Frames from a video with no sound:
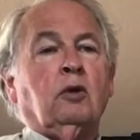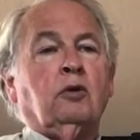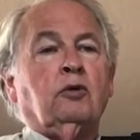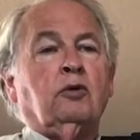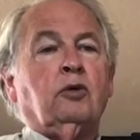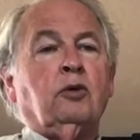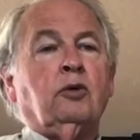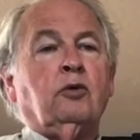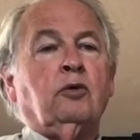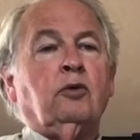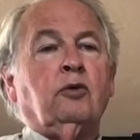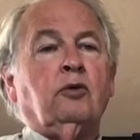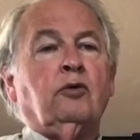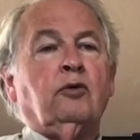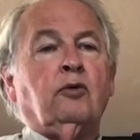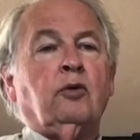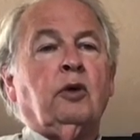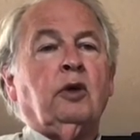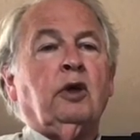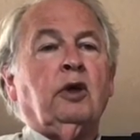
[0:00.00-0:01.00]
2,
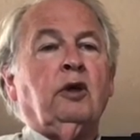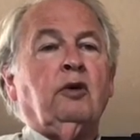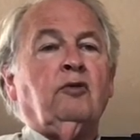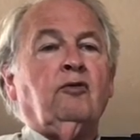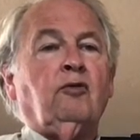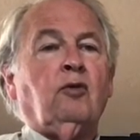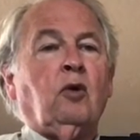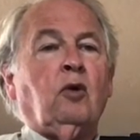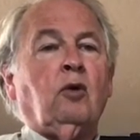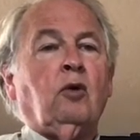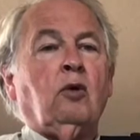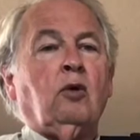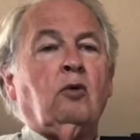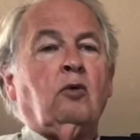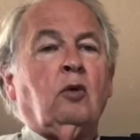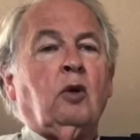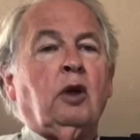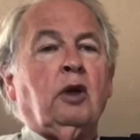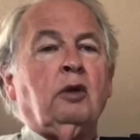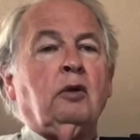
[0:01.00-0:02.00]
3, 4,
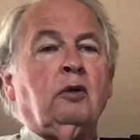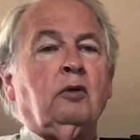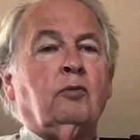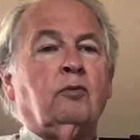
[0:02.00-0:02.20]
1.